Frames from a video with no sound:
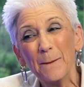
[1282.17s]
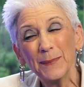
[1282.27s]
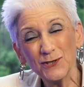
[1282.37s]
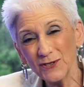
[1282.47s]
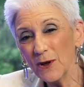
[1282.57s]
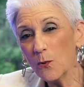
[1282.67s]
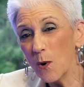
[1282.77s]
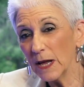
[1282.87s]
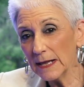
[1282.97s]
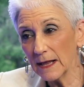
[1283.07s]
But you know
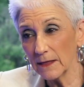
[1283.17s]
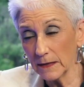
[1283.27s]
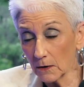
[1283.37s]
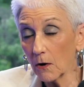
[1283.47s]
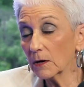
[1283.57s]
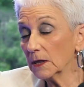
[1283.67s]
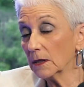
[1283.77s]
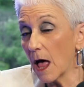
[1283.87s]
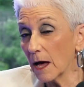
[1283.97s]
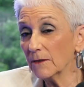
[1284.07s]
what? There are a
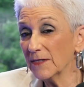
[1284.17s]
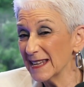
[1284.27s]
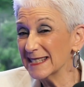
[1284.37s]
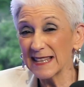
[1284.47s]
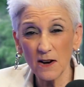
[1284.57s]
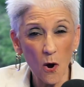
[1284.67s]
lot of things that